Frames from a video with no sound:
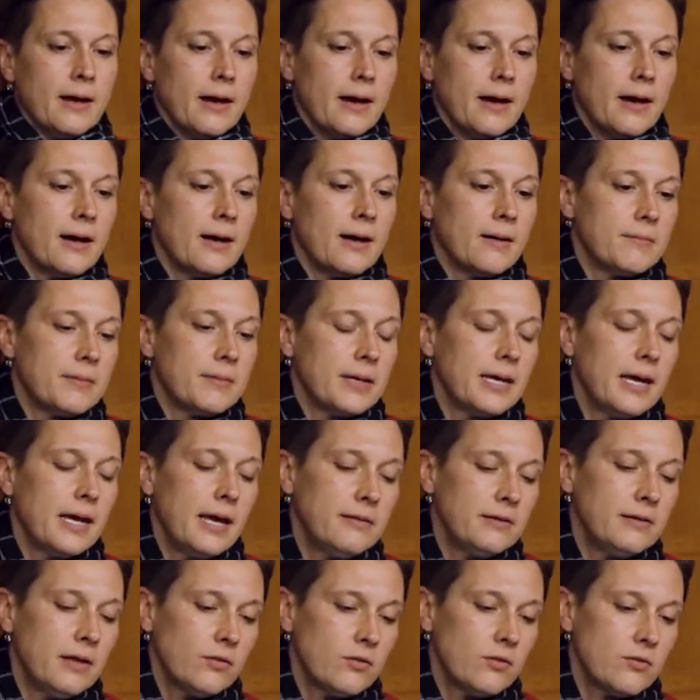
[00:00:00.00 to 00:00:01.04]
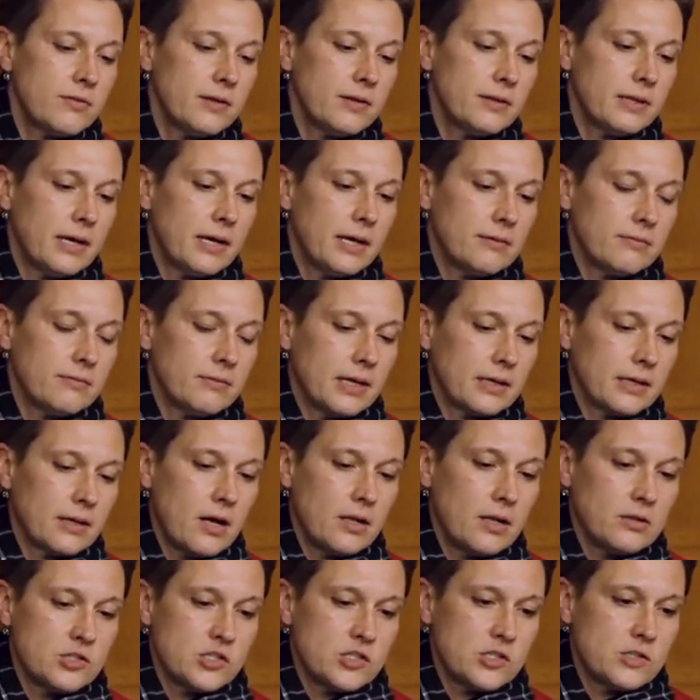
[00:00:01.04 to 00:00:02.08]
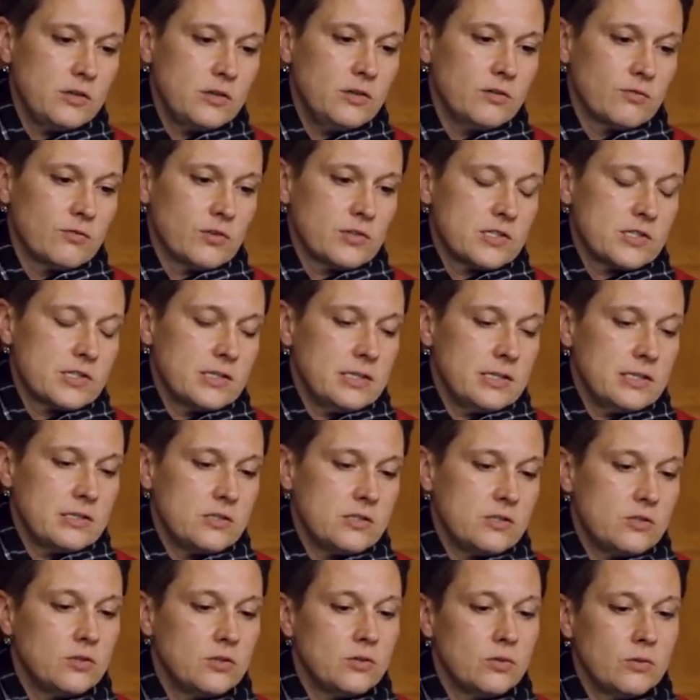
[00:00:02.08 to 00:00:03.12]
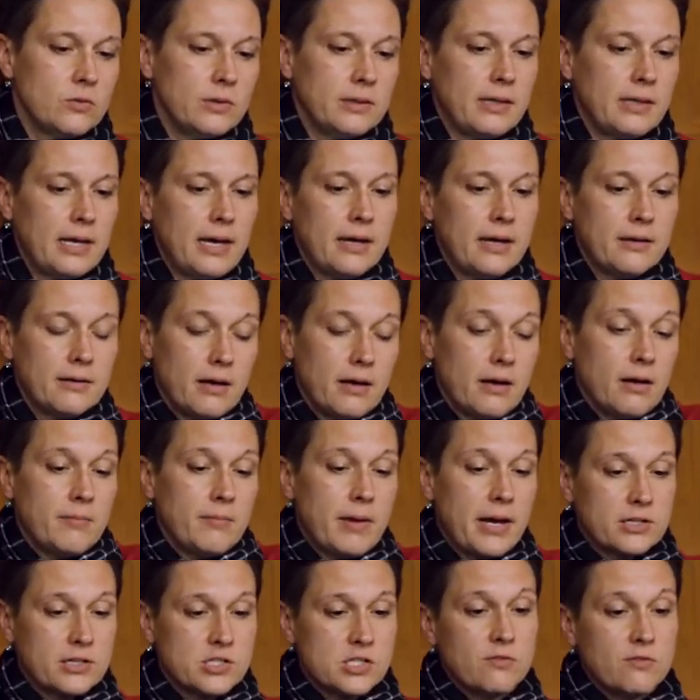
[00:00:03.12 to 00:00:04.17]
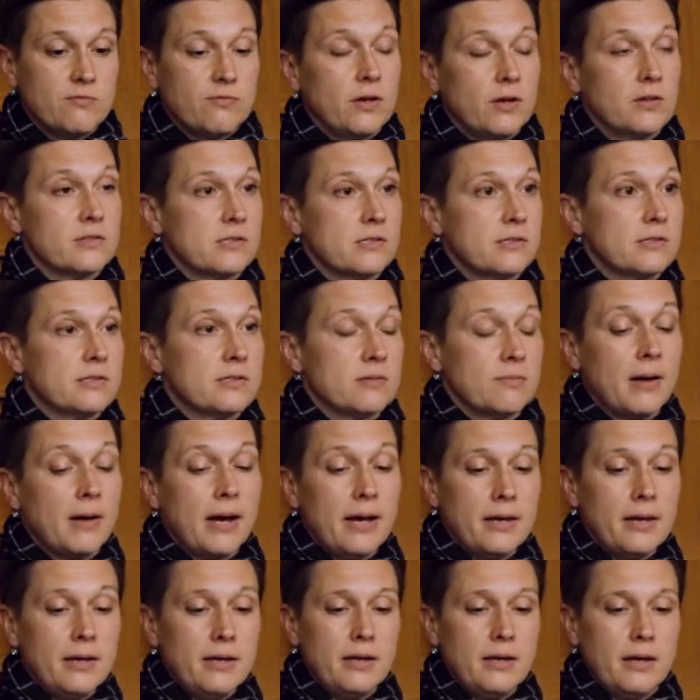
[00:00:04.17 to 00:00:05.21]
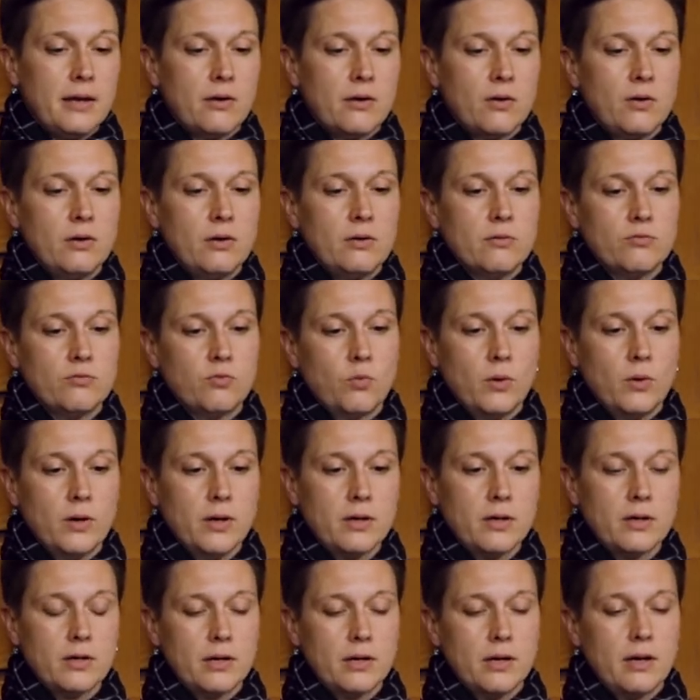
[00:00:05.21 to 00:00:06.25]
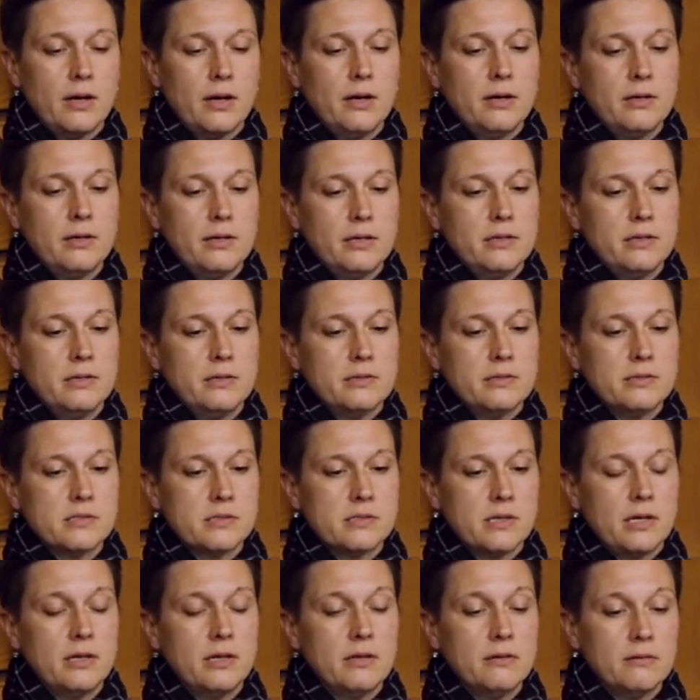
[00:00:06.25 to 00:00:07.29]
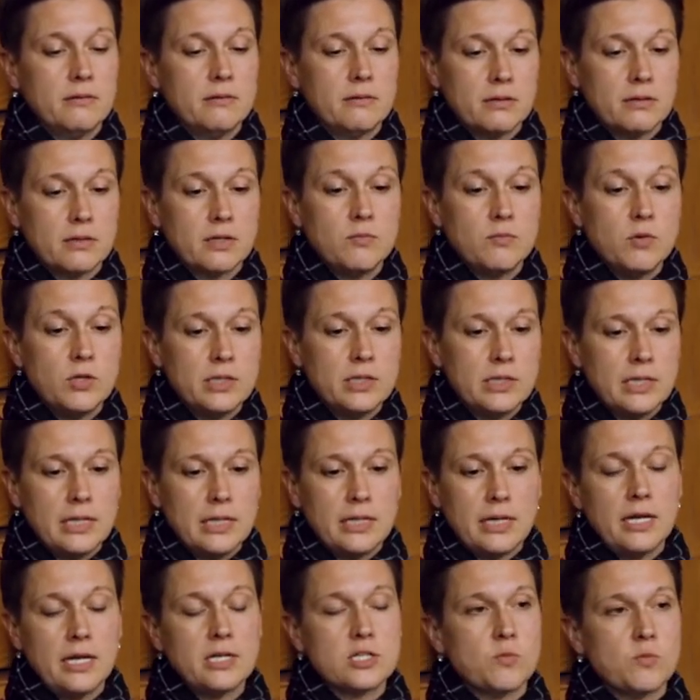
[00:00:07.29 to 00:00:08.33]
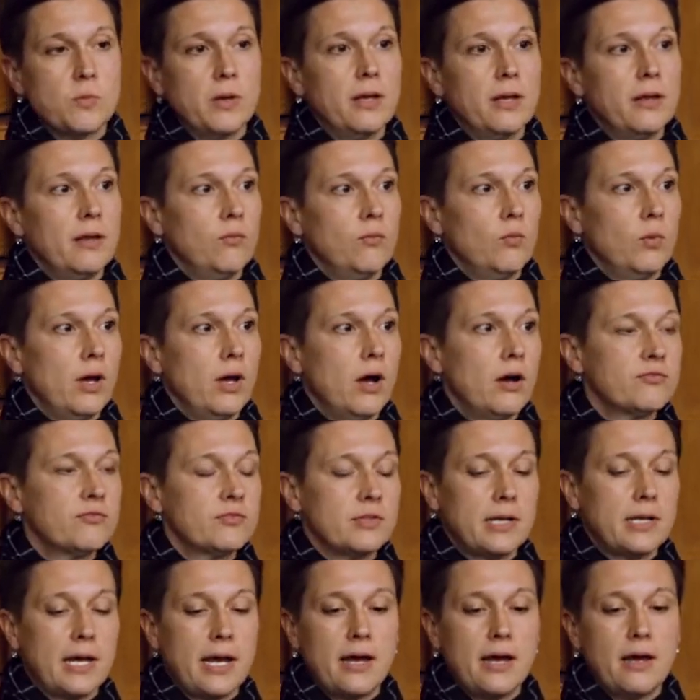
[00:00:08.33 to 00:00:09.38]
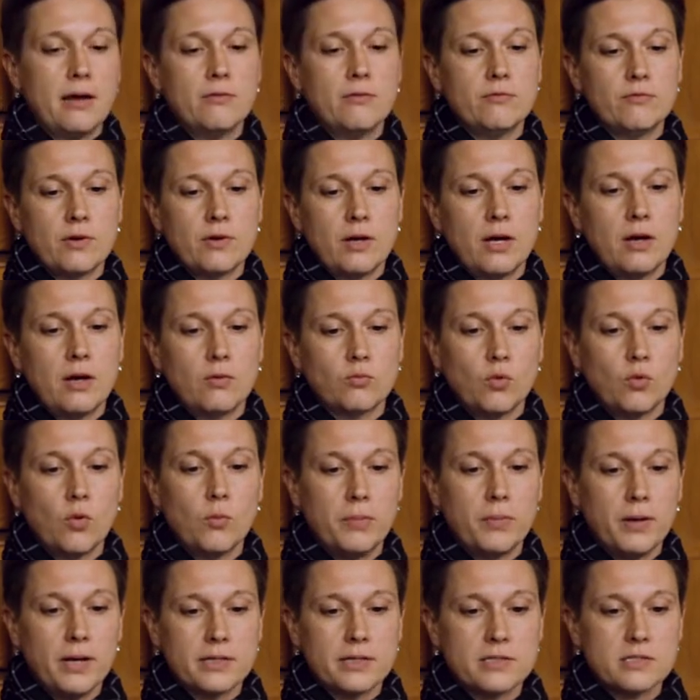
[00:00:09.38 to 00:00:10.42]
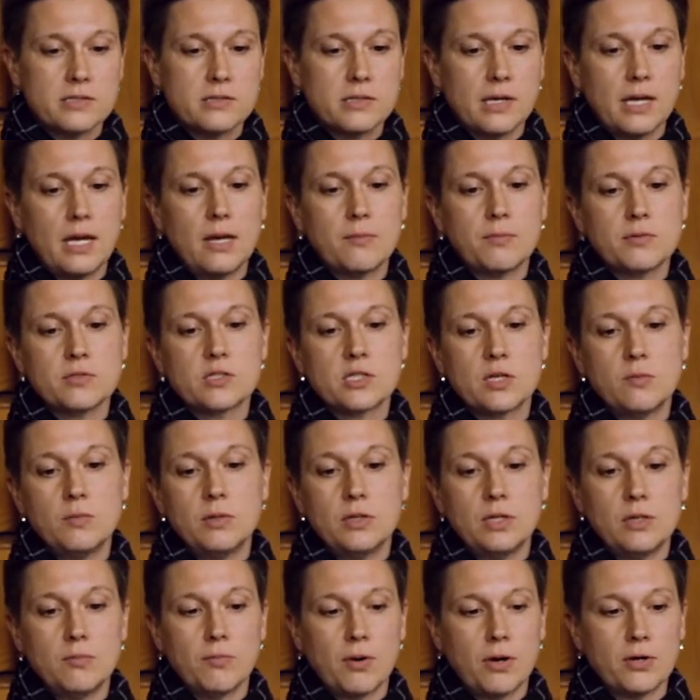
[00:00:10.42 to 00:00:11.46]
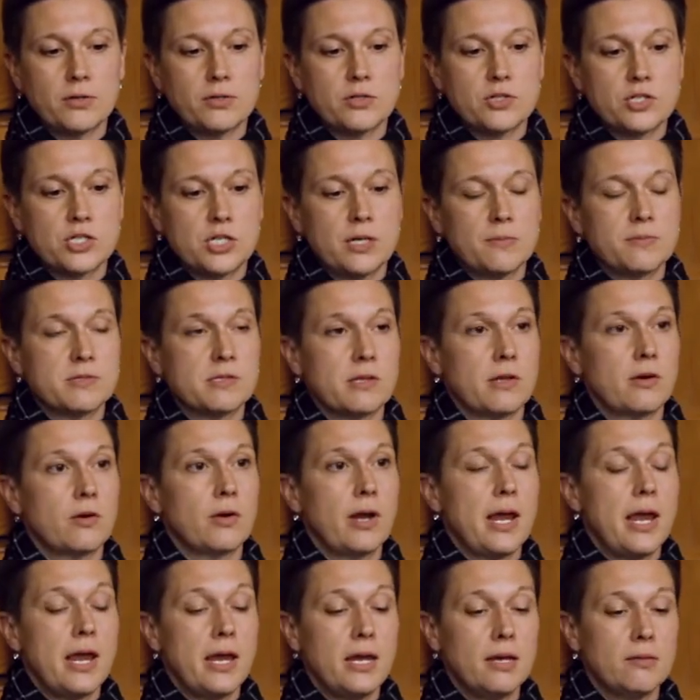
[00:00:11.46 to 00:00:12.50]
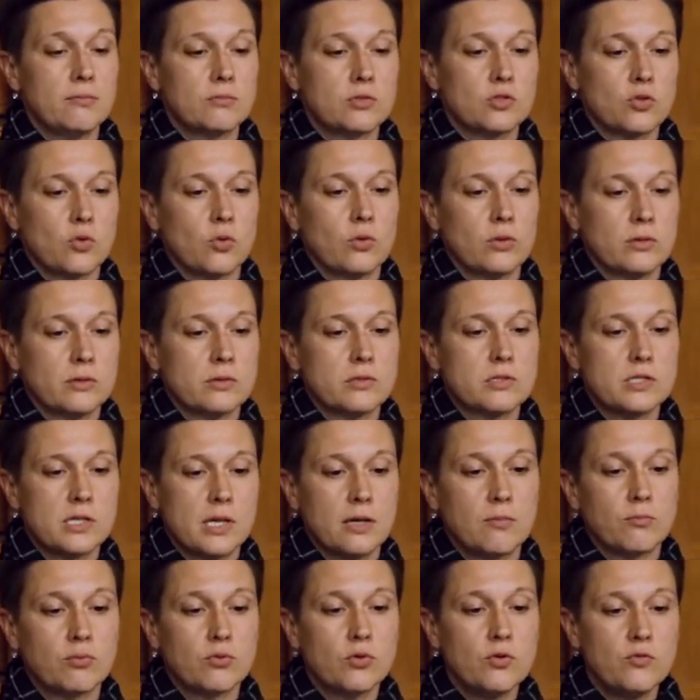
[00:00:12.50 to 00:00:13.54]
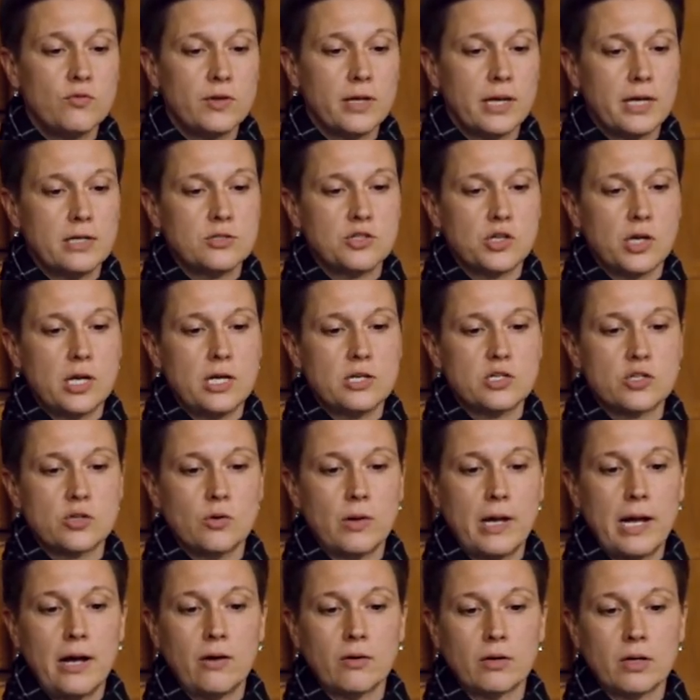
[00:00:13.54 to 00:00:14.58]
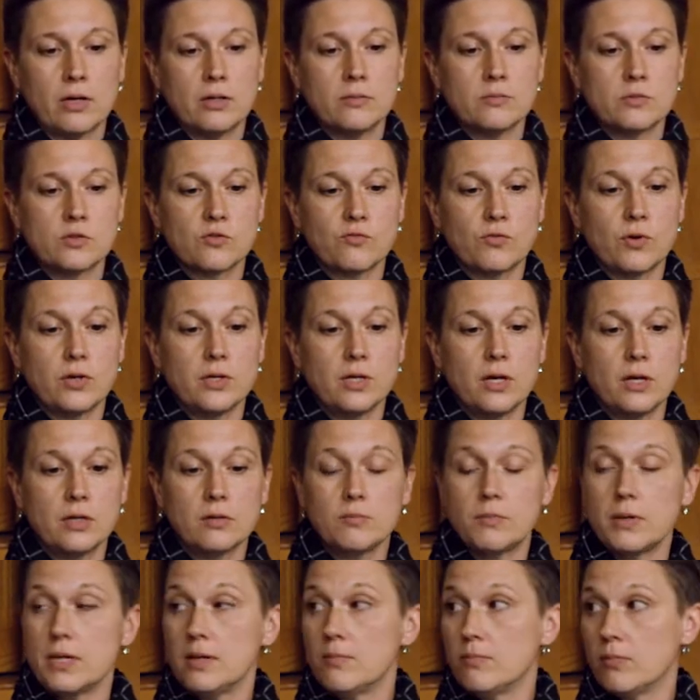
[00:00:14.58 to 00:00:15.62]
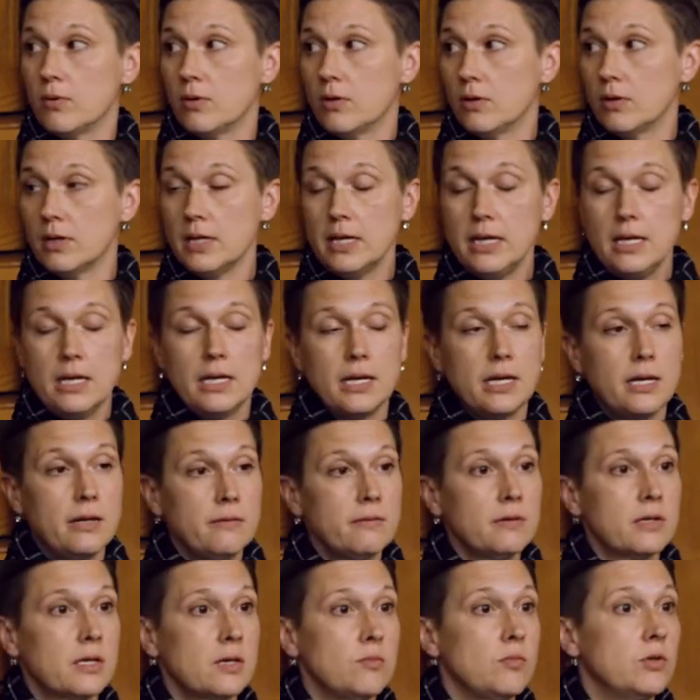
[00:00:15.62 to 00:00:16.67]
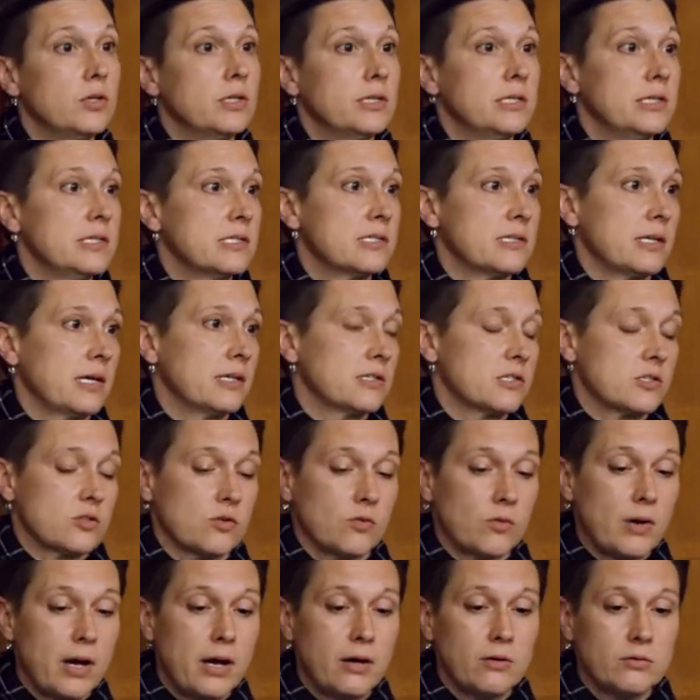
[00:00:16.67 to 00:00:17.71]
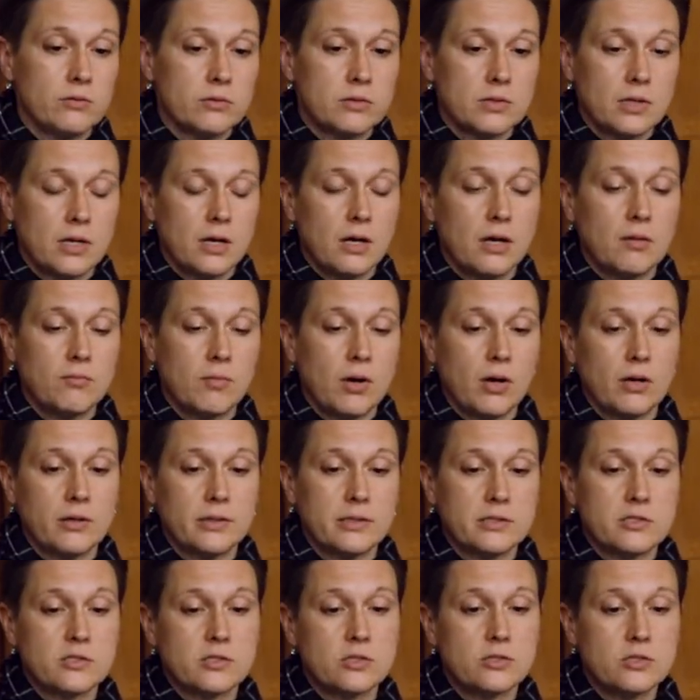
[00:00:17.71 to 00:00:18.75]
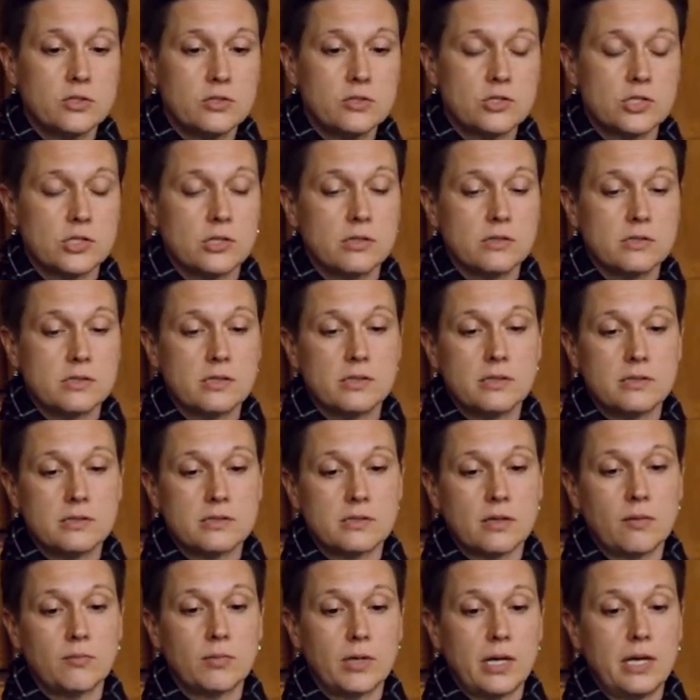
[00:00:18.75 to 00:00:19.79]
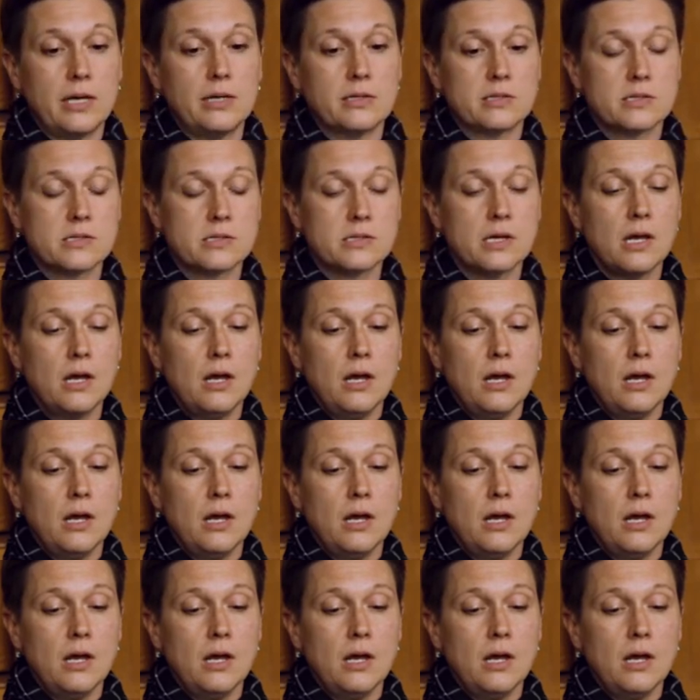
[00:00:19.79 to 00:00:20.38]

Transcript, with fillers: Um, and the other thing that, that colleges and universities do, and that um, actually falls into my area of work, uh, is in community engagement. And we often have uh, robust campus community partnerships that are aimed towards improving educational outcomes for young people in the communities that surround um, our institutions, and in some case,